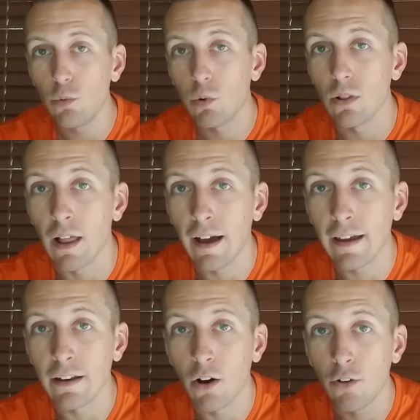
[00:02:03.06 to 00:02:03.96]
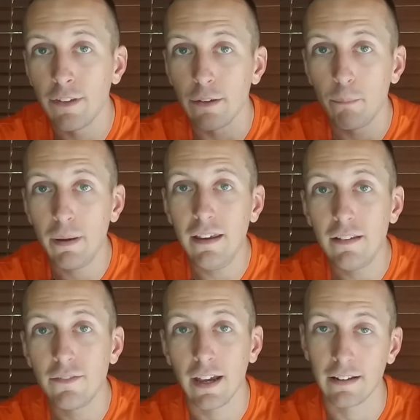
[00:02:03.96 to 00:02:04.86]
reliant on this piece
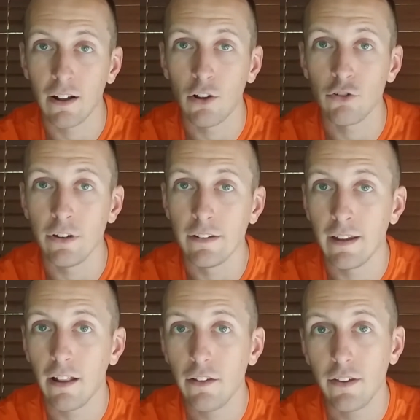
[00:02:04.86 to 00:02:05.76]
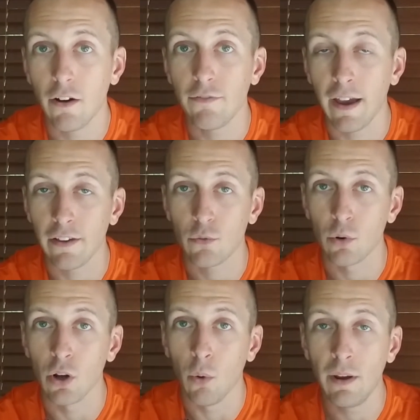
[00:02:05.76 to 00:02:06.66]
of technology to tell us how fast we're
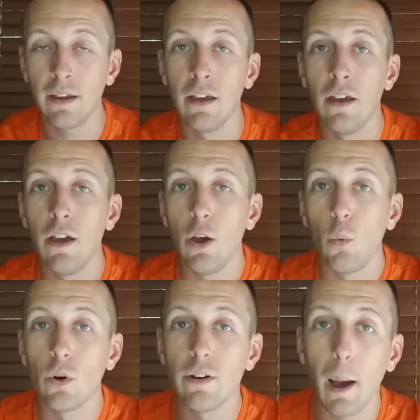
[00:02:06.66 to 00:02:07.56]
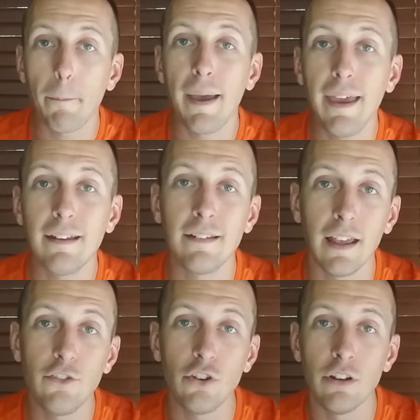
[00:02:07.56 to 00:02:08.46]
going, we're not paying
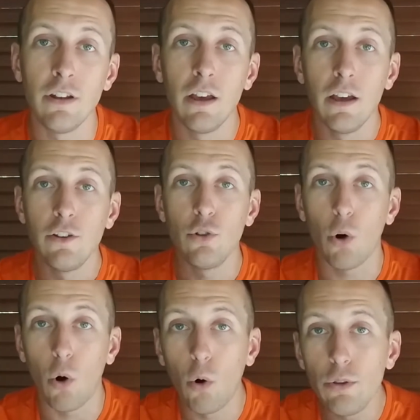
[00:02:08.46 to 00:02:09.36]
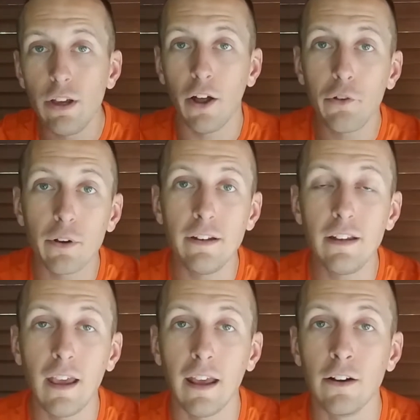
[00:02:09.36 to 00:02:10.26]
attention to all the other
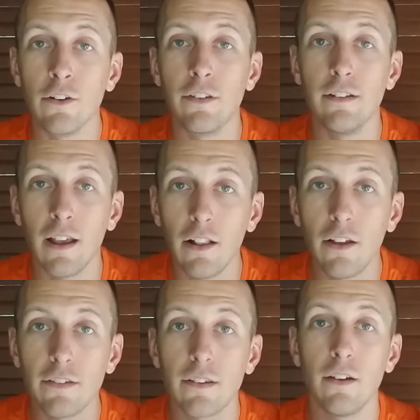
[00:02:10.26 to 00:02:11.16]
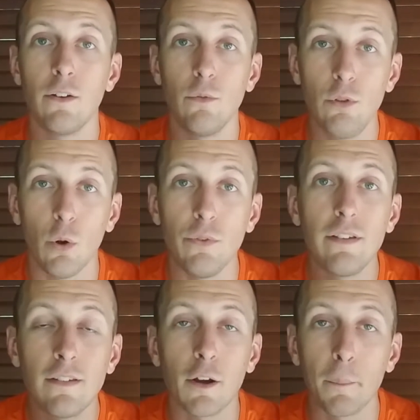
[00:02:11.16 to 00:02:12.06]
indicators that tell us, this
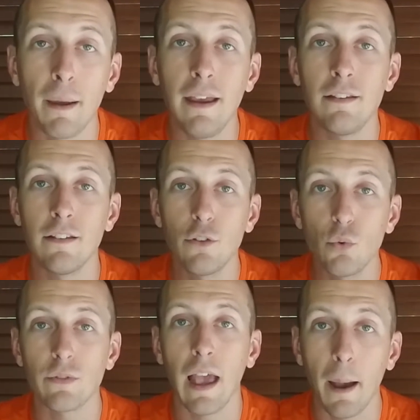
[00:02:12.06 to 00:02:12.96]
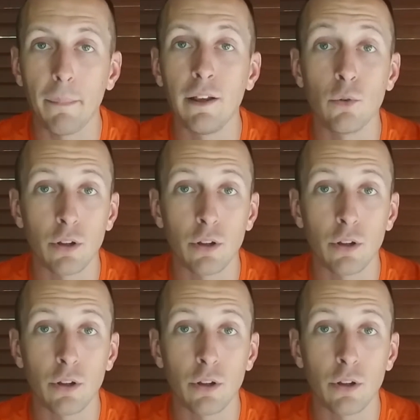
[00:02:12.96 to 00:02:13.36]
is our pace, this is what's happening with